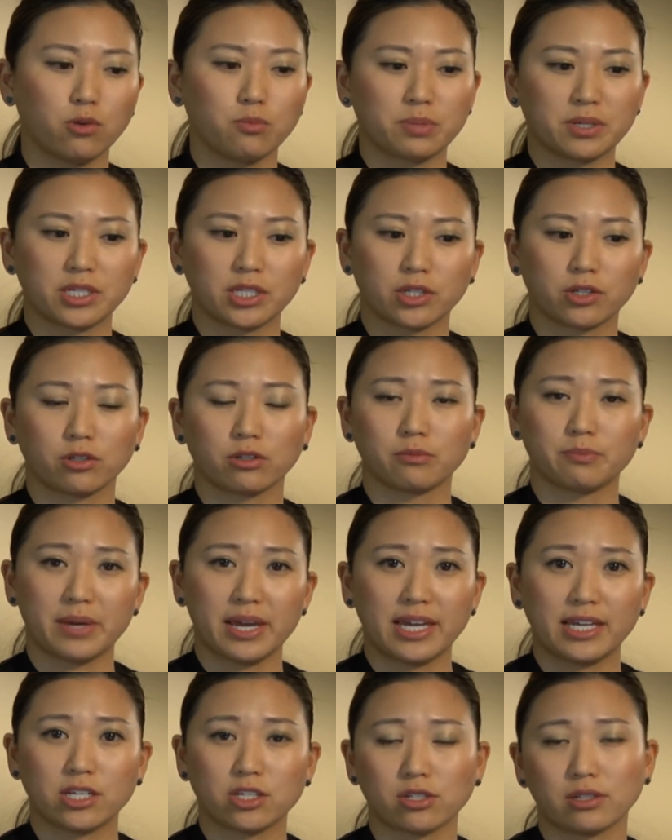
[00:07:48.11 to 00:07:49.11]
a particular
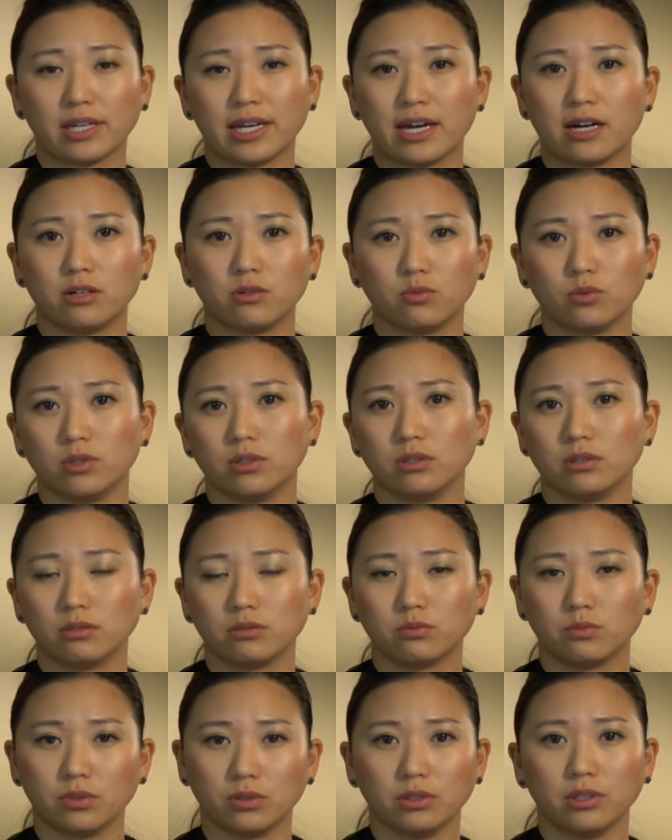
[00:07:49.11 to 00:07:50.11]
page layout will
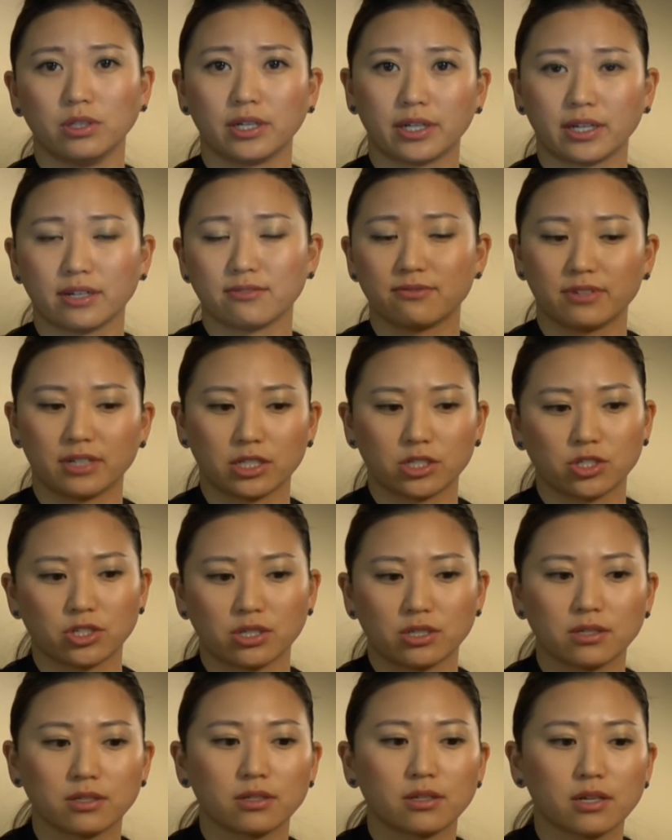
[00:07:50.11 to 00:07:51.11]
look and
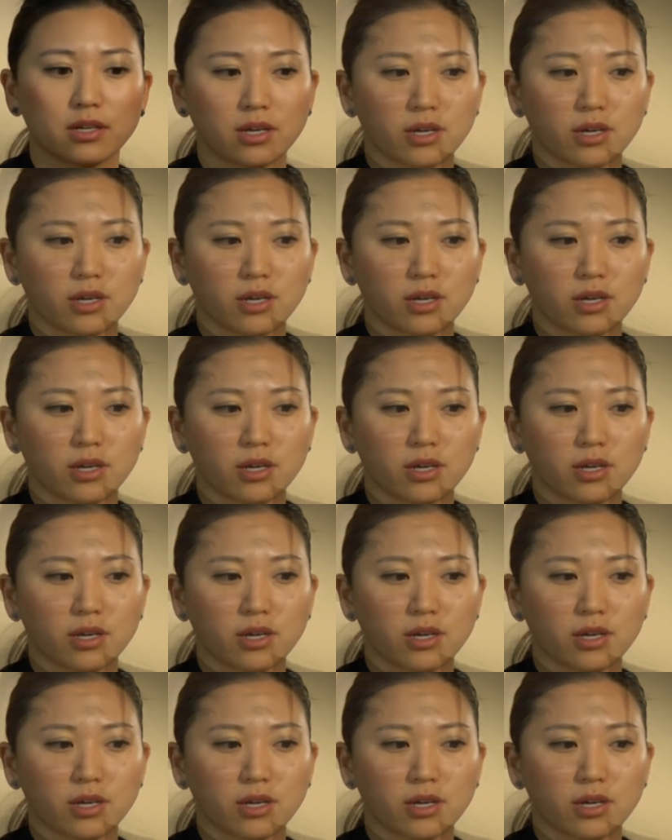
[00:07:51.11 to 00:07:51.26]
function.